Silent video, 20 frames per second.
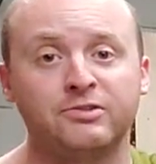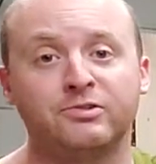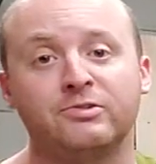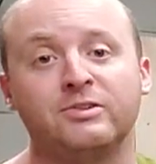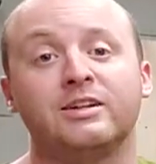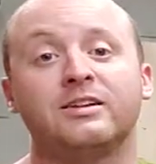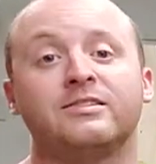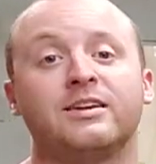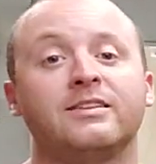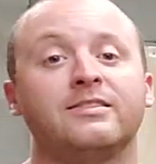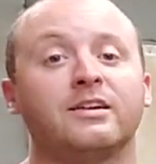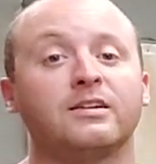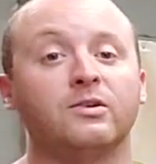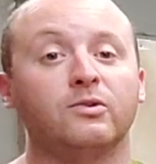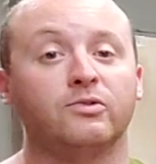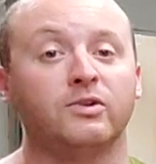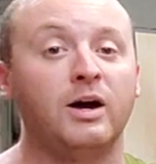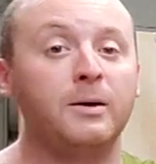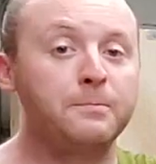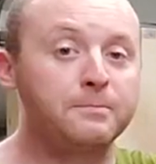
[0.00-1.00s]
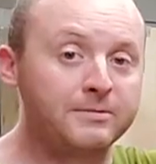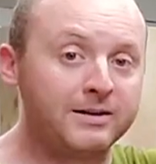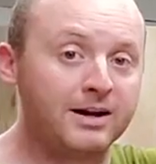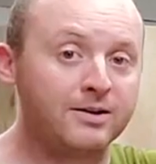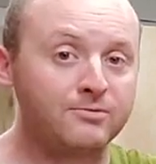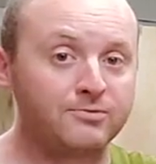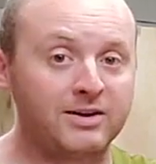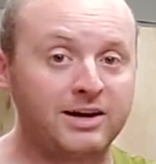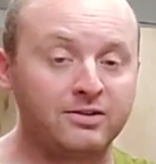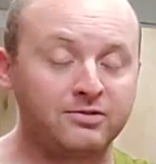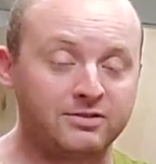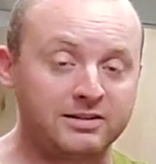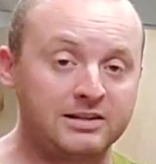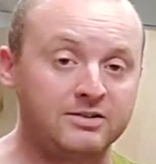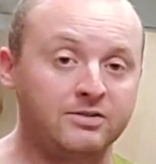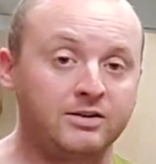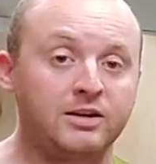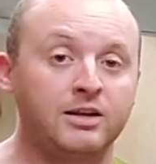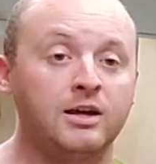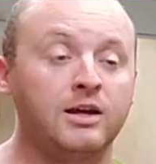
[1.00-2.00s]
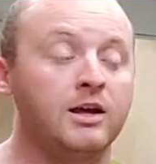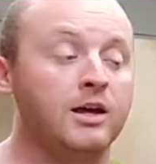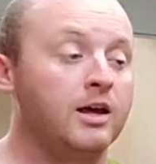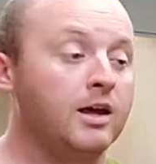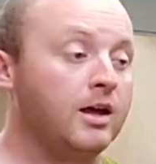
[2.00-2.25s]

Magdalena tent that goes up, down, fast, easy.